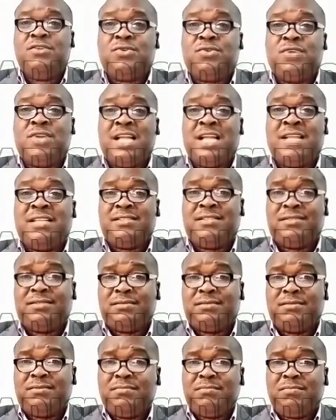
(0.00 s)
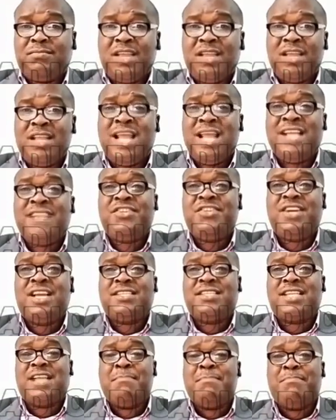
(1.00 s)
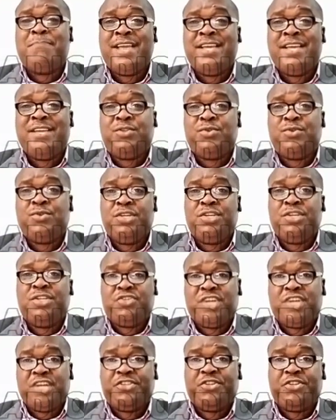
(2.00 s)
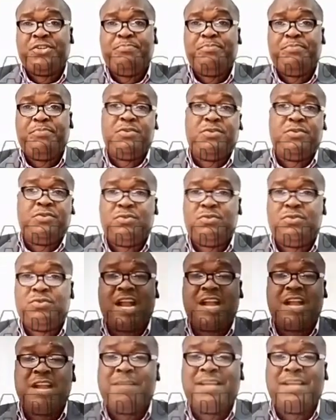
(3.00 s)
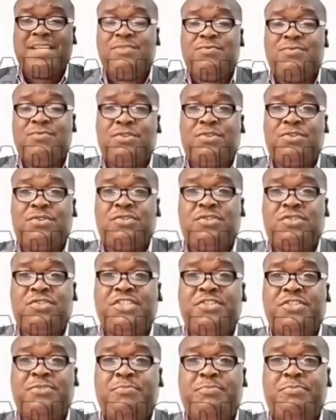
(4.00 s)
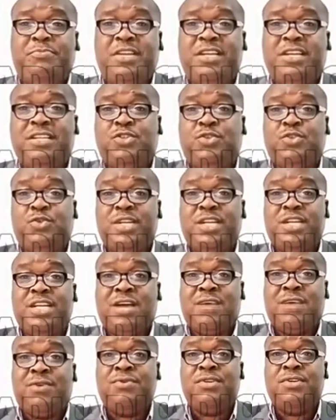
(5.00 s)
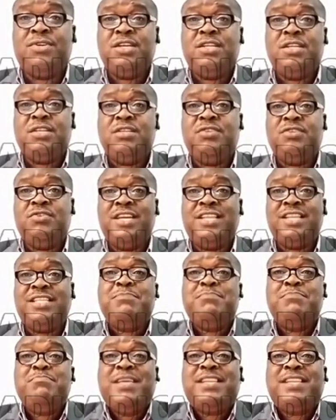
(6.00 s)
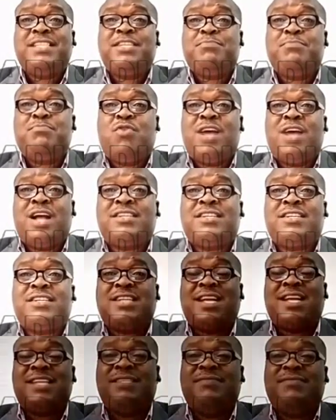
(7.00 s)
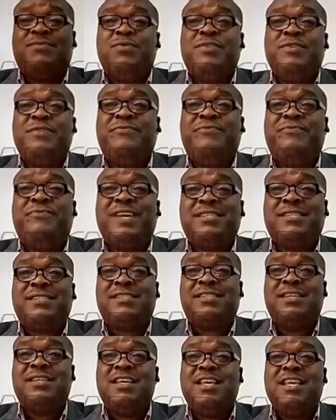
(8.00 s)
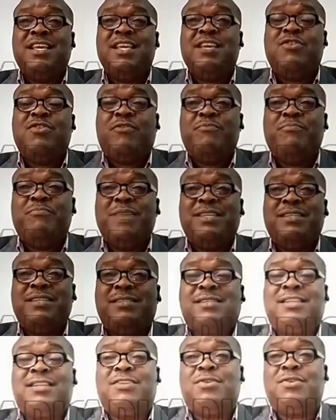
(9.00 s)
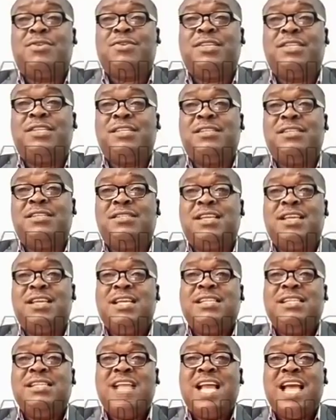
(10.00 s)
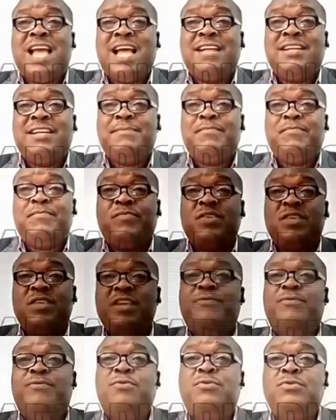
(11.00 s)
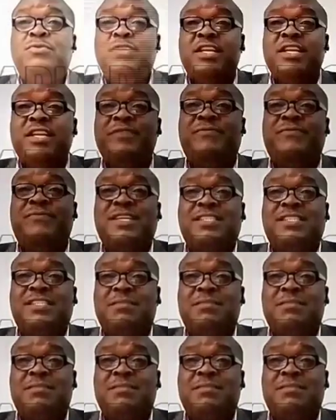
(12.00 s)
so that Nigerians can buy into it. Treasury bills. You can imagine what Treasury bills is doing now. The rate. It makes it more attractive to invest in government securities than even invest in